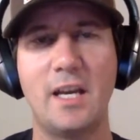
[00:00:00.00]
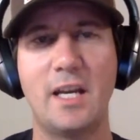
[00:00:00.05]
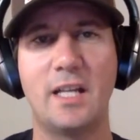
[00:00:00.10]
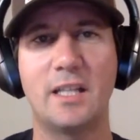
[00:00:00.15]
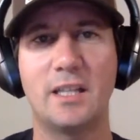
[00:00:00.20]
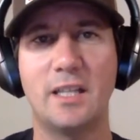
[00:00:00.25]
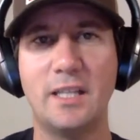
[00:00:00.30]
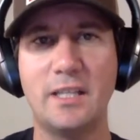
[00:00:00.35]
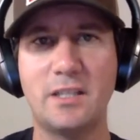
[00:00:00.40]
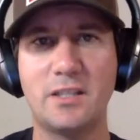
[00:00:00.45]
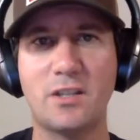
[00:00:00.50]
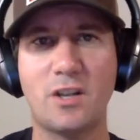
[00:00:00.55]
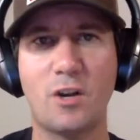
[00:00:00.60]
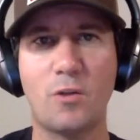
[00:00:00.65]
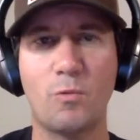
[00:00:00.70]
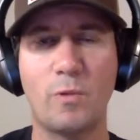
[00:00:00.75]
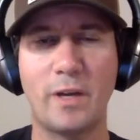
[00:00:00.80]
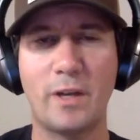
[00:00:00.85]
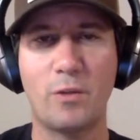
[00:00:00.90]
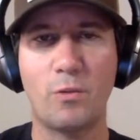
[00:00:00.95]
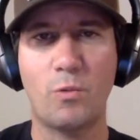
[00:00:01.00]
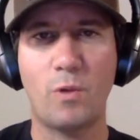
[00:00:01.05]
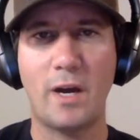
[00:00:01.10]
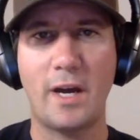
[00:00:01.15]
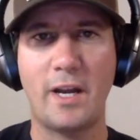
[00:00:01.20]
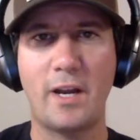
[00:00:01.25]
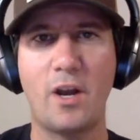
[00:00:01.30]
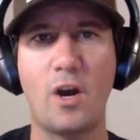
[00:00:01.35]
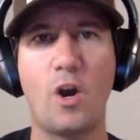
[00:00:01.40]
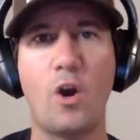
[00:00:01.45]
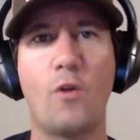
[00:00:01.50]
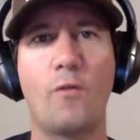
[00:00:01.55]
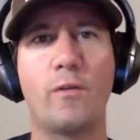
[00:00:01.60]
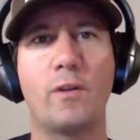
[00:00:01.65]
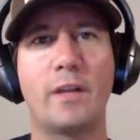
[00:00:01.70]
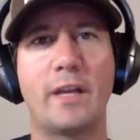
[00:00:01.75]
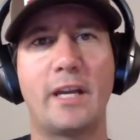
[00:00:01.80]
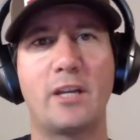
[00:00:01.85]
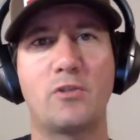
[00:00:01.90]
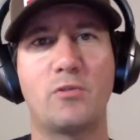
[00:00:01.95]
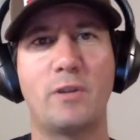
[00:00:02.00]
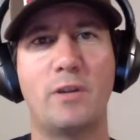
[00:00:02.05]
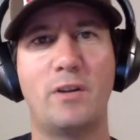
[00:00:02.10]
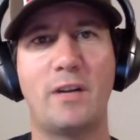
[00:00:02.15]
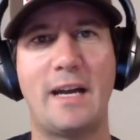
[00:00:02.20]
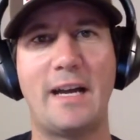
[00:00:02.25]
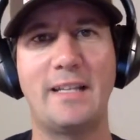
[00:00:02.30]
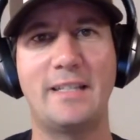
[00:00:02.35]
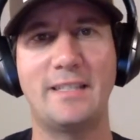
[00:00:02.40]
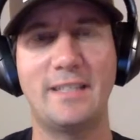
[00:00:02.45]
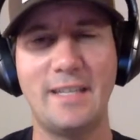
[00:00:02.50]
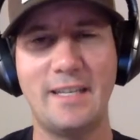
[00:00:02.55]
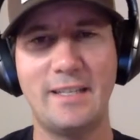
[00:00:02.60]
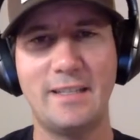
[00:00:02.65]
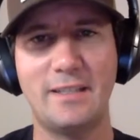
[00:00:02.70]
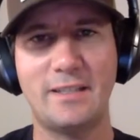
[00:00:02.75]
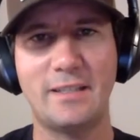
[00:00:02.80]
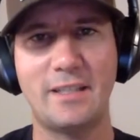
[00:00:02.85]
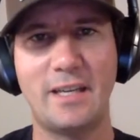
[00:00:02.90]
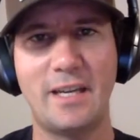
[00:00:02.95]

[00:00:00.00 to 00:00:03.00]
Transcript: Let's start with what Overland Trail Guides is,